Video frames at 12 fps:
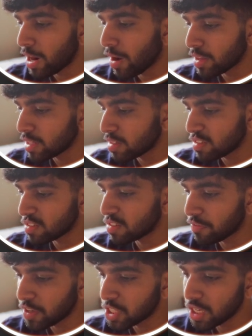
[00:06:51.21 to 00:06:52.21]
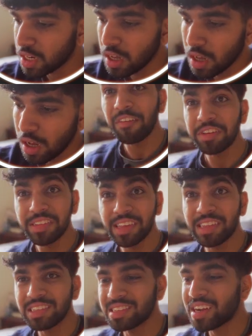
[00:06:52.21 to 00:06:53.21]
Right now I think this is sufficient.
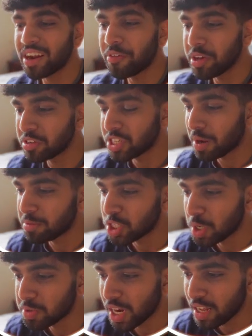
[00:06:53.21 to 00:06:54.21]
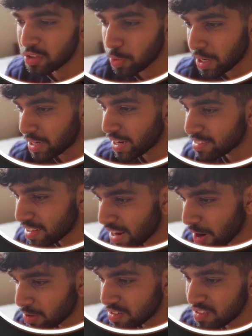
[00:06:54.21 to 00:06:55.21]
Obviously this is not a real job description. I just wanted to test
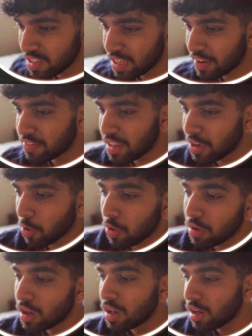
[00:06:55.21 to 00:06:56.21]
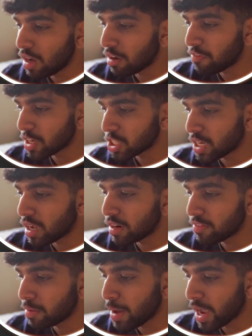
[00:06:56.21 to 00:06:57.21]
it out to see if the whole
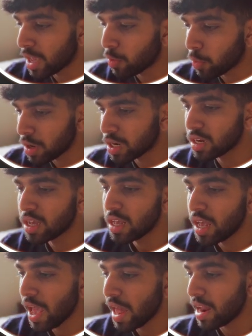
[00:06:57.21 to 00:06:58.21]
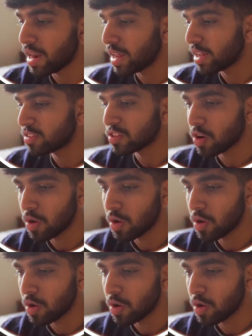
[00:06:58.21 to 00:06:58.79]
functionality of the backend worked, and it did.